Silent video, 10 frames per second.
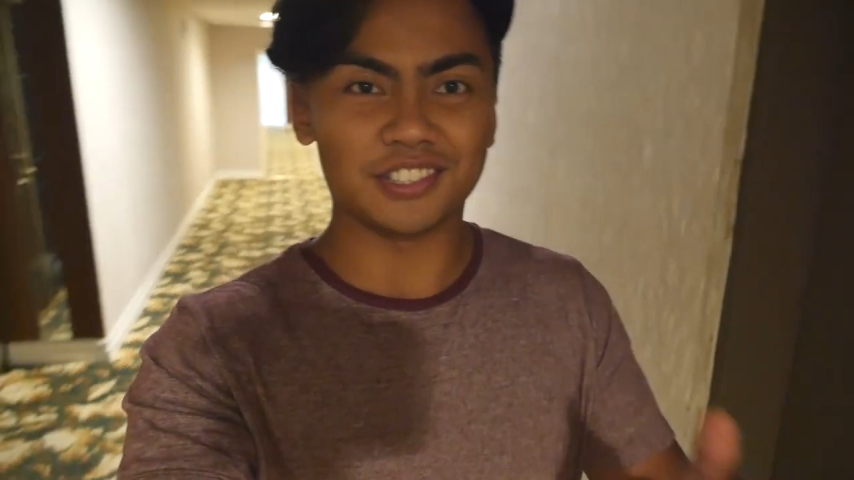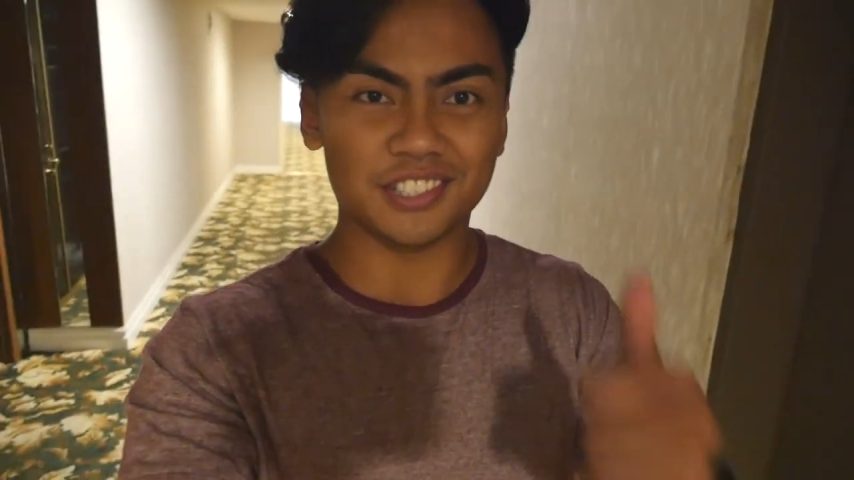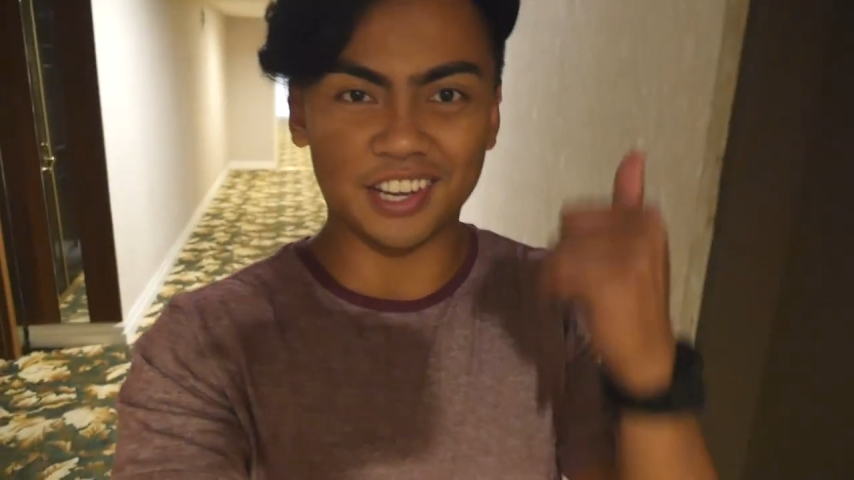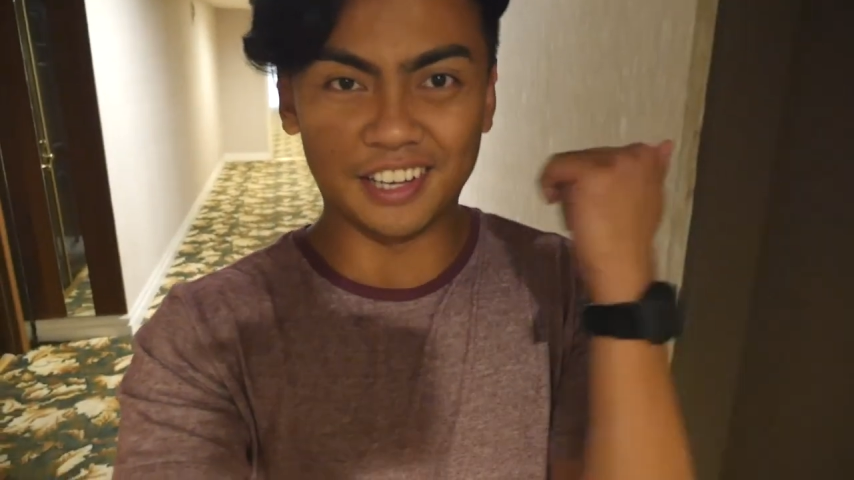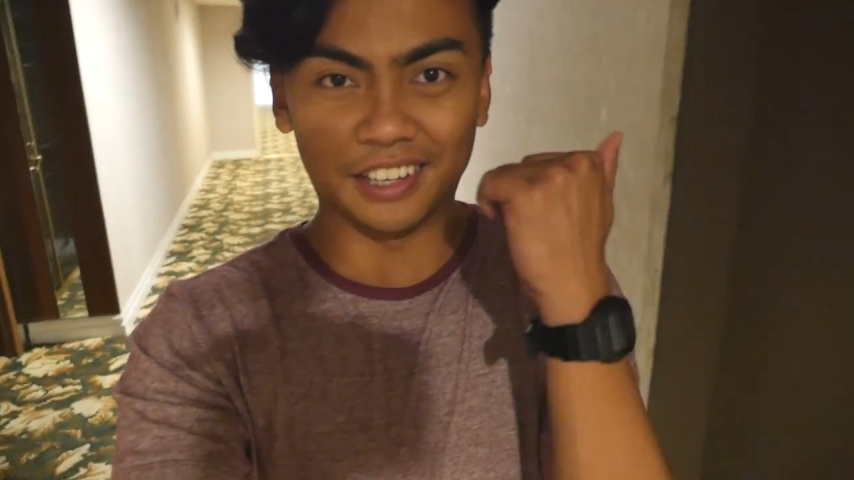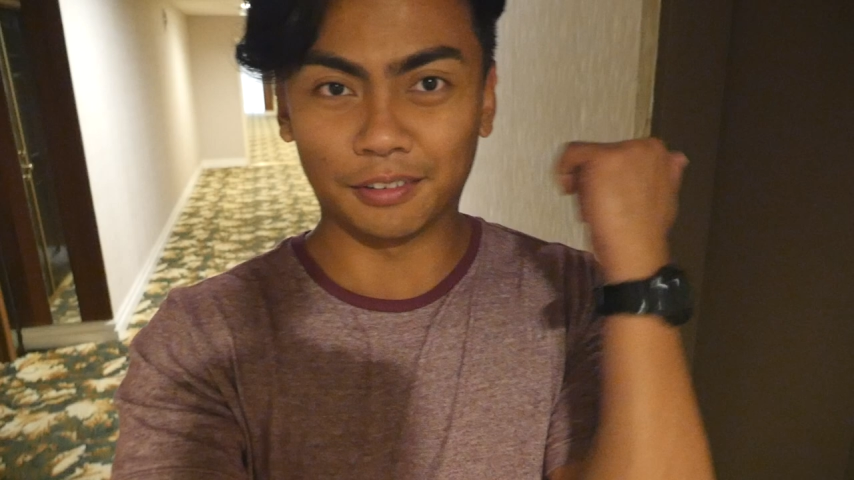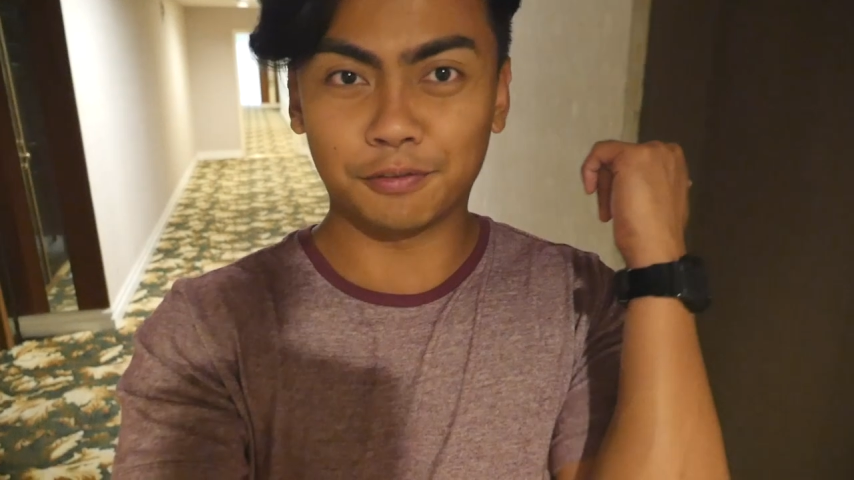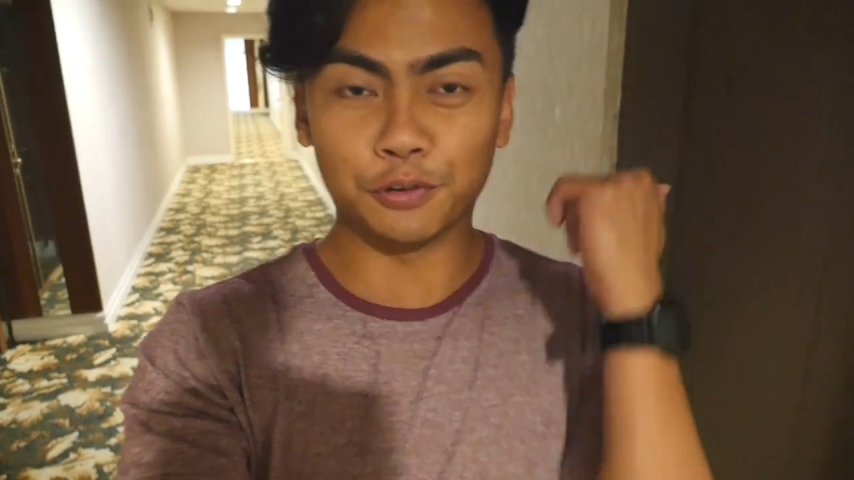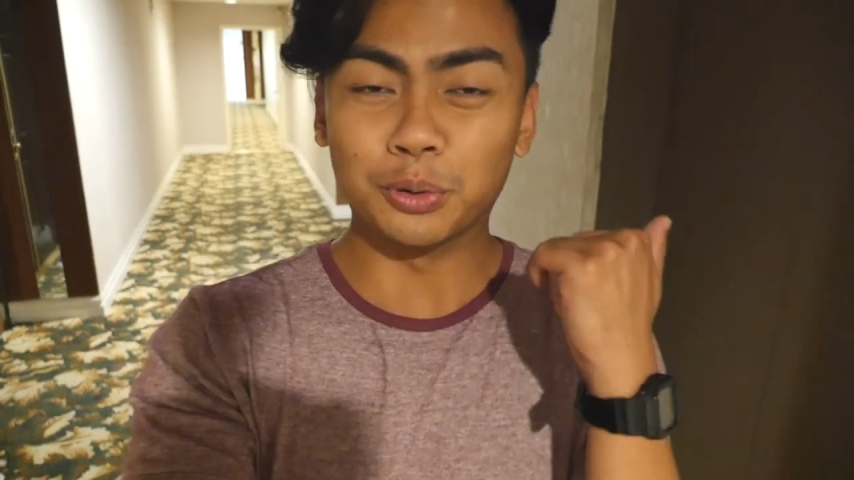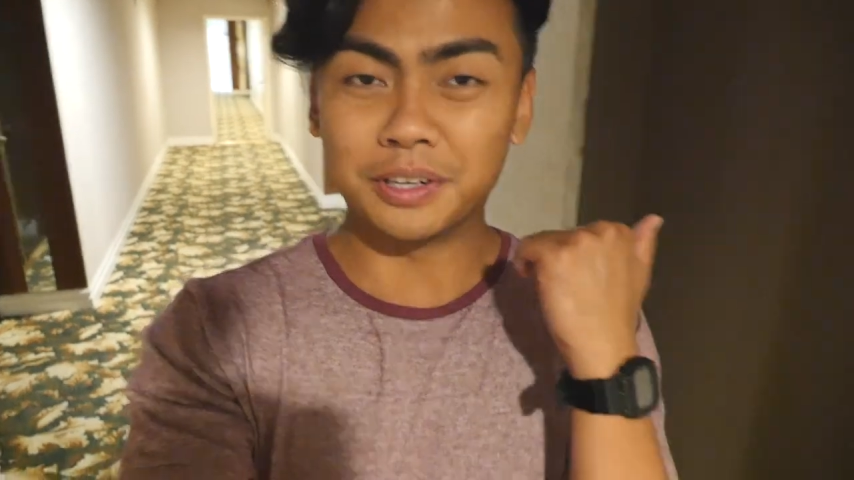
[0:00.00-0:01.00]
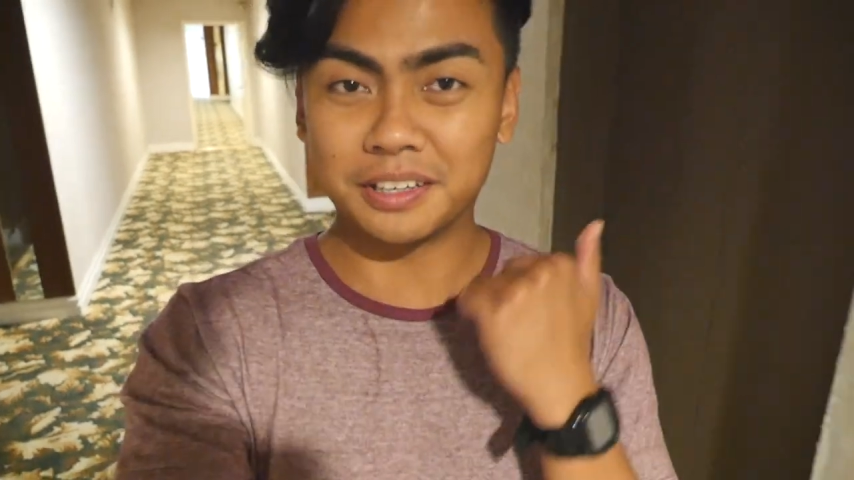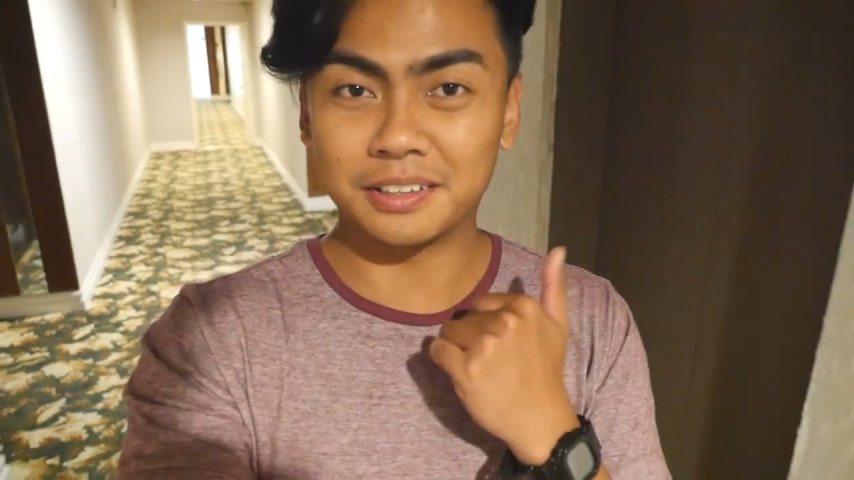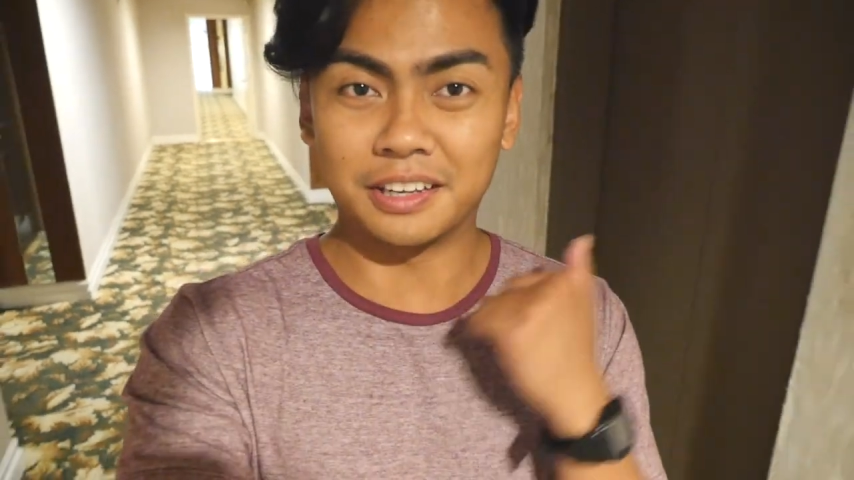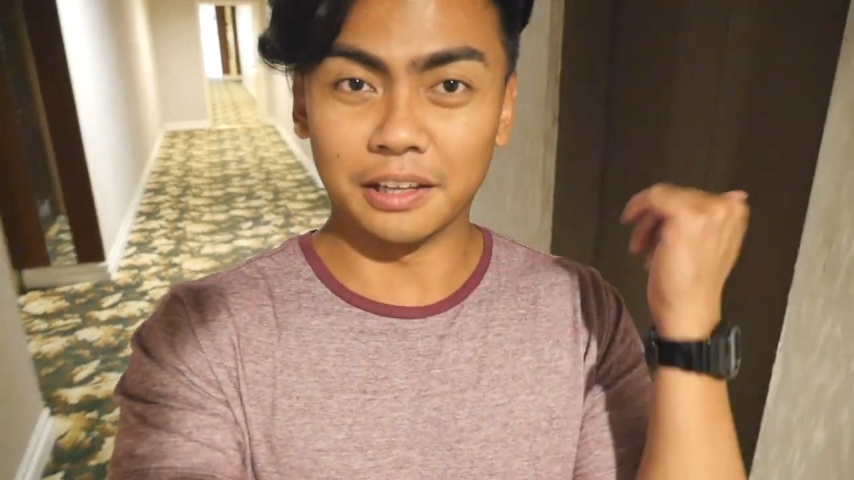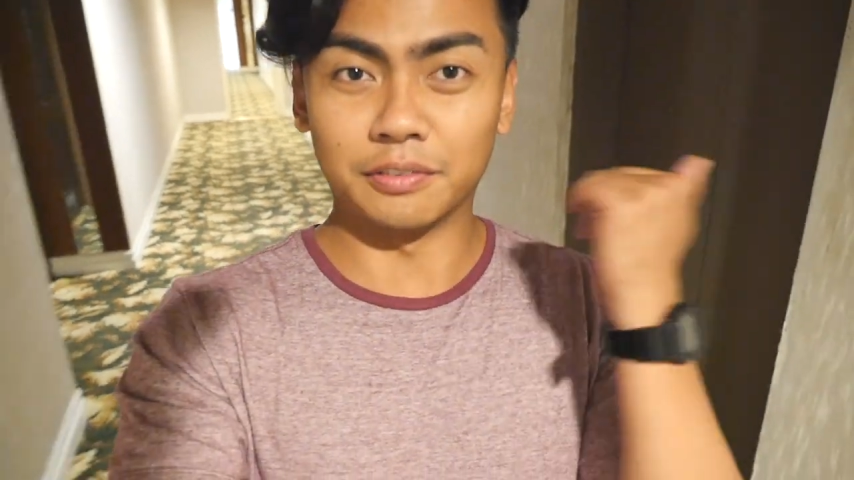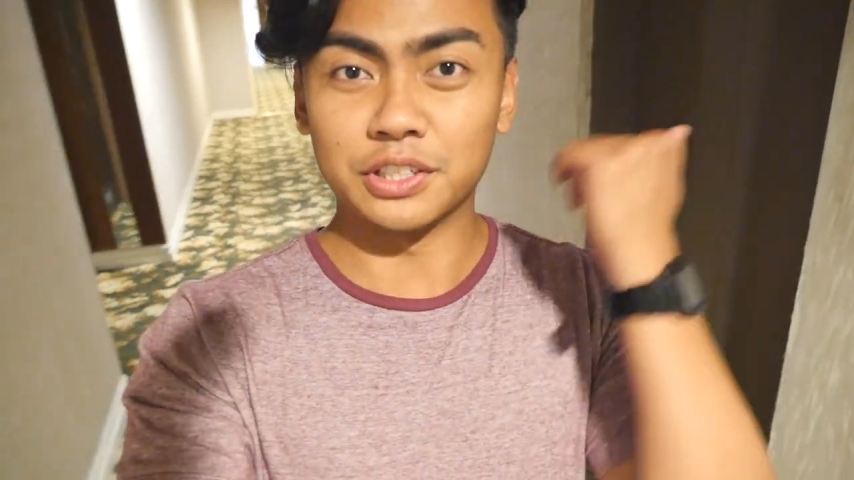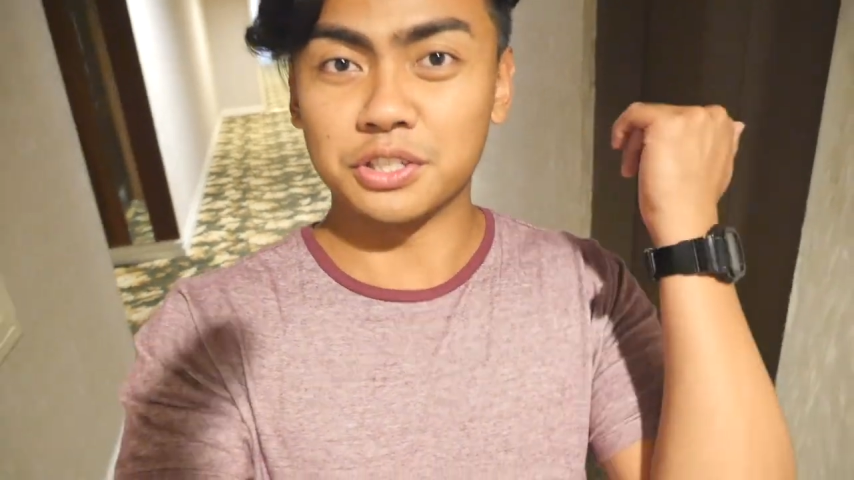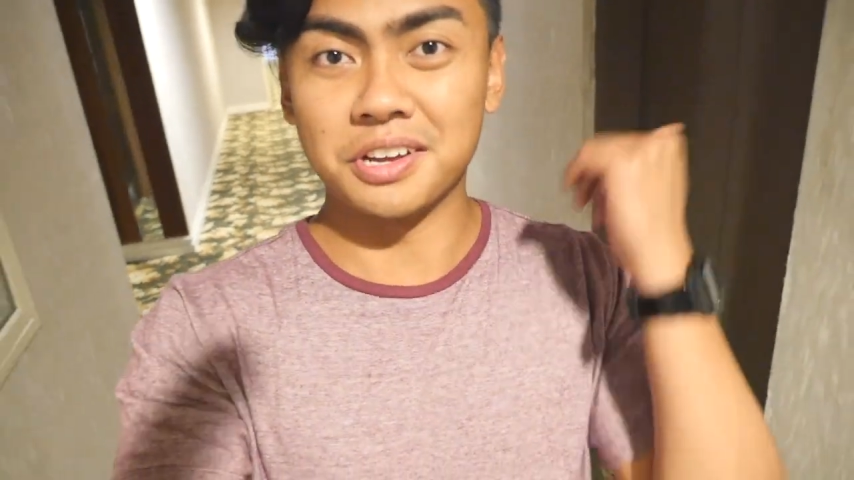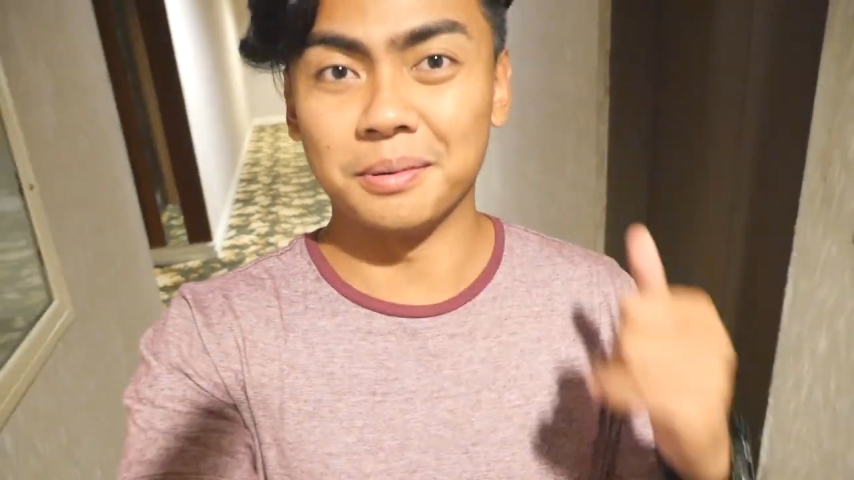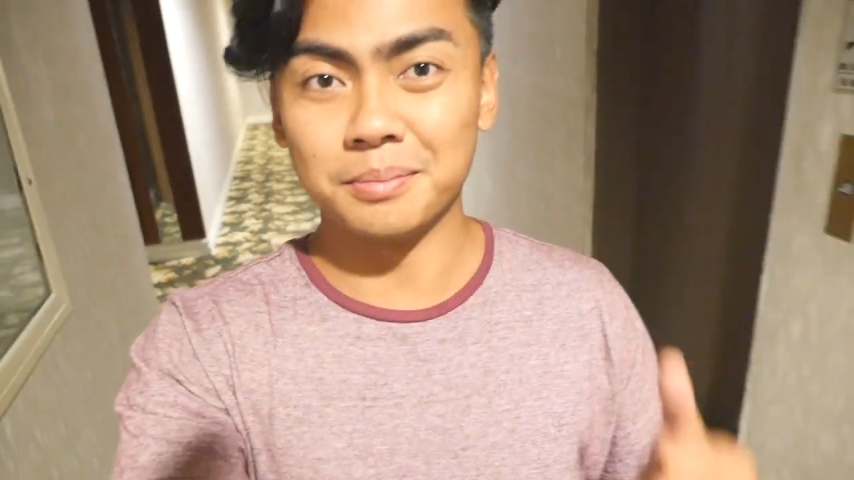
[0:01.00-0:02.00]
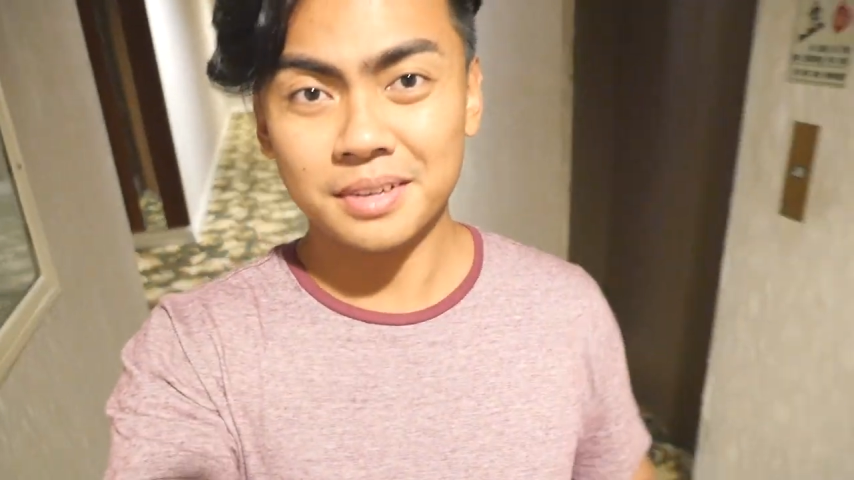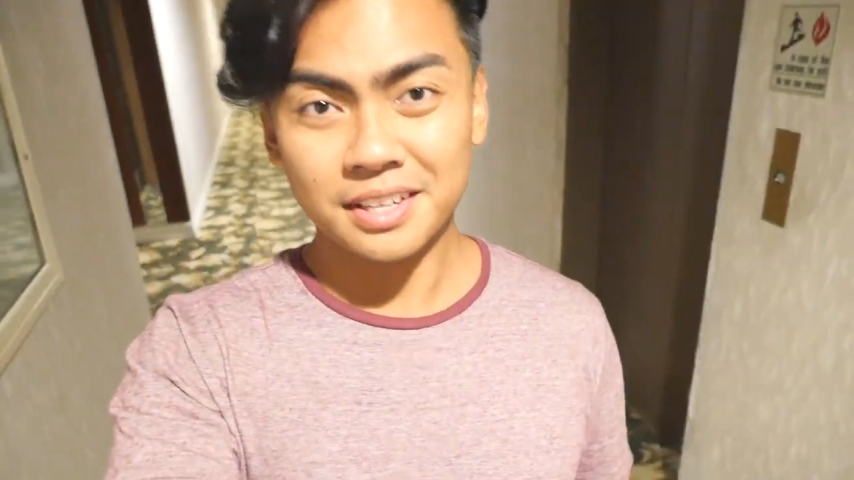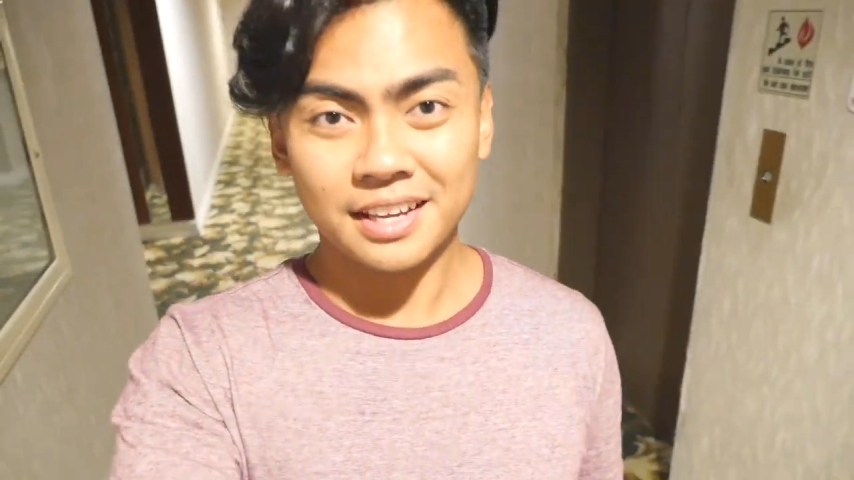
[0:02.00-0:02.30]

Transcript: he's getting food delivered to him,